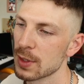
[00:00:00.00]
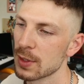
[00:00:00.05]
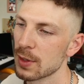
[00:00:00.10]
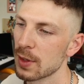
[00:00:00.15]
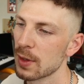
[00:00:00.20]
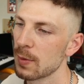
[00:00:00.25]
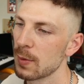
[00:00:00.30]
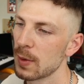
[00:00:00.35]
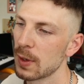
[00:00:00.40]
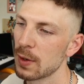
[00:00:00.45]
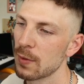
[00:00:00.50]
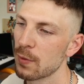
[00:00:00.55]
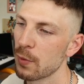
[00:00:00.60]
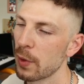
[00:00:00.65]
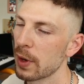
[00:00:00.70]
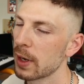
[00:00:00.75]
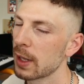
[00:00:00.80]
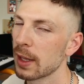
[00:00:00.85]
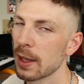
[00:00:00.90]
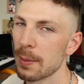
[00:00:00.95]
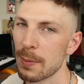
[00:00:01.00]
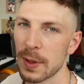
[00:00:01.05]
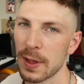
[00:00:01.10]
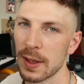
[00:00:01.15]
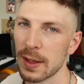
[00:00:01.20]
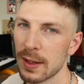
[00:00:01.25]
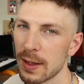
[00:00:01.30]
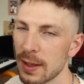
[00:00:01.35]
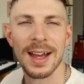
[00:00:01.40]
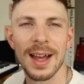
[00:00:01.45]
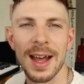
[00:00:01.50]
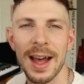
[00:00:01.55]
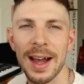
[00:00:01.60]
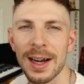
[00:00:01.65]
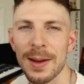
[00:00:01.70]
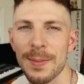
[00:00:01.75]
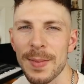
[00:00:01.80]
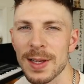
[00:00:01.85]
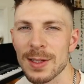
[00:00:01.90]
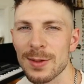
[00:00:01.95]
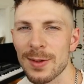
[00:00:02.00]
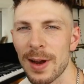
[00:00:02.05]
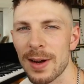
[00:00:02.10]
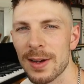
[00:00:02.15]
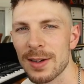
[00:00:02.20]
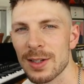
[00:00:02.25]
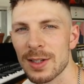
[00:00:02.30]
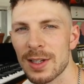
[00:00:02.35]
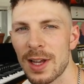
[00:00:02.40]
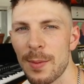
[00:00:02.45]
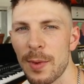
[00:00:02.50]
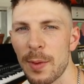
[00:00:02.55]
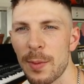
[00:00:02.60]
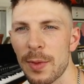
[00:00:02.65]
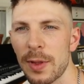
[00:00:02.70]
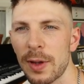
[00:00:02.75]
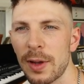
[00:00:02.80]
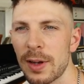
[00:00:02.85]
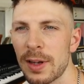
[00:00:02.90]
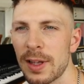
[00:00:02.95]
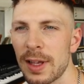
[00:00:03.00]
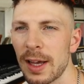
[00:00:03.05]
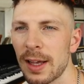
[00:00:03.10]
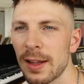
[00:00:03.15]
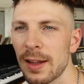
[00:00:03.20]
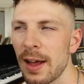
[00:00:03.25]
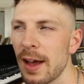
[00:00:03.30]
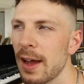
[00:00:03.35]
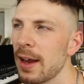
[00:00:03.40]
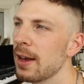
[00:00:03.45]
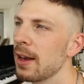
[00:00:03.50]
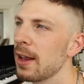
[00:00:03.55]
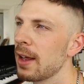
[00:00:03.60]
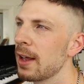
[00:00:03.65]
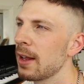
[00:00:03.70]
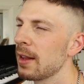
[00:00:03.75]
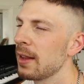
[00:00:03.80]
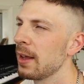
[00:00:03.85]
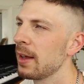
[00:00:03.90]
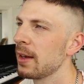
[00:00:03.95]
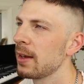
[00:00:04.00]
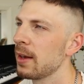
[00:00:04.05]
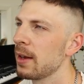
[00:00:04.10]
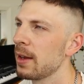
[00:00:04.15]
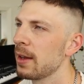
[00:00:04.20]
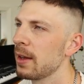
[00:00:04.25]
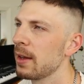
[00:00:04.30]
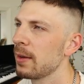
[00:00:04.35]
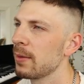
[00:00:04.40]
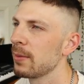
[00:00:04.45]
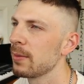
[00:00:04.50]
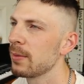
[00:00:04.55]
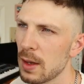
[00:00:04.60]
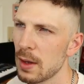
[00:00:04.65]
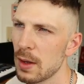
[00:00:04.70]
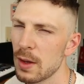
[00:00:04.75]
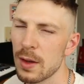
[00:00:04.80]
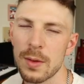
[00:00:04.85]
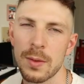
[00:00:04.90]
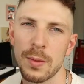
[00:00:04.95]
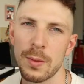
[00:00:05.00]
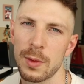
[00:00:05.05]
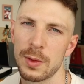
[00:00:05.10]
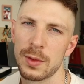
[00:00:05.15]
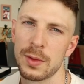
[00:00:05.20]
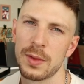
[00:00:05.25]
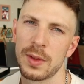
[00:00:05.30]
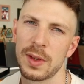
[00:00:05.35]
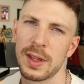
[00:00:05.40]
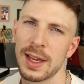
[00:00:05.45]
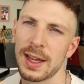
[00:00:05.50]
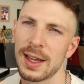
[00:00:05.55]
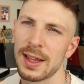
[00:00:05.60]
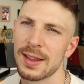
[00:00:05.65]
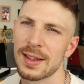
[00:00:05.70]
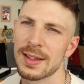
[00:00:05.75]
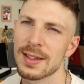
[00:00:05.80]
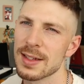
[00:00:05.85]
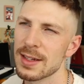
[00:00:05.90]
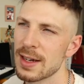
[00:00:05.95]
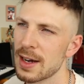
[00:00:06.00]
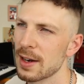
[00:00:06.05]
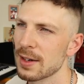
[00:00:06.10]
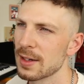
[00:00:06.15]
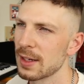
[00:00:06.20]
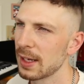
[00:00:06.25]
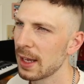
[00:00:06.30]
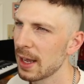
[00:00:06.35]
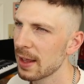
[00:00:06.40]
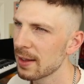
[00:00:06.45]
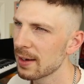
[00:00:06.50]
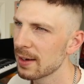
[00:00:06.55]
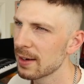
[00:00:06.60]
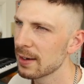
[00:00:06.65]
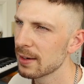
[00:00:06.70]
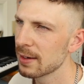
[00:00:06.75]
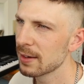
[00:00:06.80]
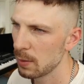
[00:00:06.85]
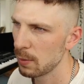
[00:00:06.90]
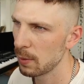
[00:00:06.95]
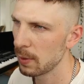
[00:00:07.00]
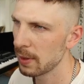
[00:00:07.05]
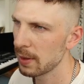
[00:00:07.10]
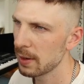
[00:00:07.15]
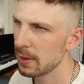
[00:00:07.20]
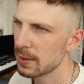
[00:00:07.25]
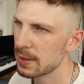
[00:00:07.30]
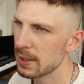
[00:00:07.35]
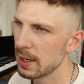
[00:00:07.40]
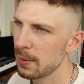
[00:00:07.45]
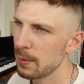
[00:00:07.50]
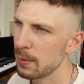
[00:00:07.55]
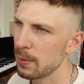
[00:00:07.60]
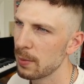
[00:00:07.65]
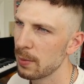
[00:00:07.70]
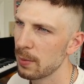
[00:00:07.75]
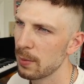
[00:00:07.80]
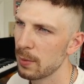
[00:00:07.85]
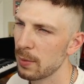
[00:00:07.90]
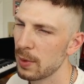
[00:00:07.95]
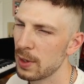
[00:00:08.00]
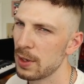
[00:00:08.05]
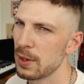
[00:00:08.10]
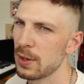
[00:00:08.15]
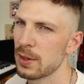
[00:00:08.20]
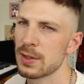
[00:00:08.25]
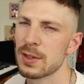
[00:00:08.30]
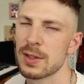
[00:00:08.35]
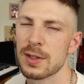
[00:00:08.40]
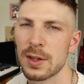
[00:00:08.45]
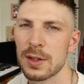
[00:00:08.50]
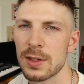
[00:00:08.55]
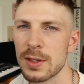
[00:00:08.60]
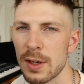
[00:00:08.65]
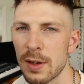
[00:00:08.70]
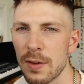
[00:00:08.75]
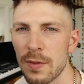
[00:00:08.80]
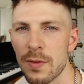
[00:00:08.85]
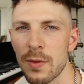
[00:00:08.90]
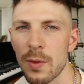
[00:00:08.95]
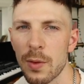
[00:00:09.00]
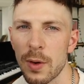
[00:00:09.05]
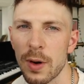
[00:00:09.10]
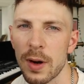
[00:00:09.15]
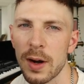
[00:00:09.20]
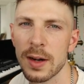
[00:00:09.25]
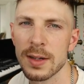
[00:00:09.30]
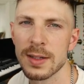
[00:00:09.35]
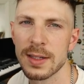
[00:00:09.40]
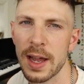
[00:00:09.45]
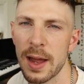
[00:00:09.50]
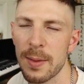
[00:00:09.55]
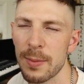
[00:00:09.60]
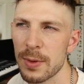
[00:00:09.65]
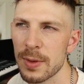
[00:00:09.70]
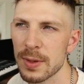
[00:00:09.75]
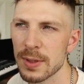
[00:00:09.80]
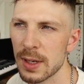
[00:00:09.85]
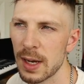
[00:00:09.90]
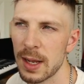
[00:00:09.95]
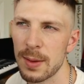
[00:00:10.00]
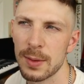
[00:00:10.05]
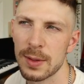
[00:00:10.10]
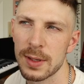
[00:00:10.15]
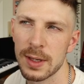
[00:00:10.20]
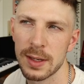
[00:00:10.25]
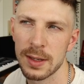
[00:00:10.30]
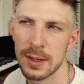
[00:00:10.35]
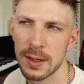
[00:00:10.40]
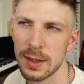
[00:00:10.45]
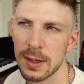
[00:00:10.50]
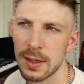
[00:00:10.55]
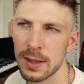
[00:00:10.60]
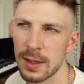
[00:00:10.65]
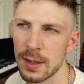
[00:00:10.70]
so that we can avoid clipping. I'm gonna mess around and just come up with a good kick line, and then we'll do the kick and the snare together. One little tip, when you're searching for samples in Ableton,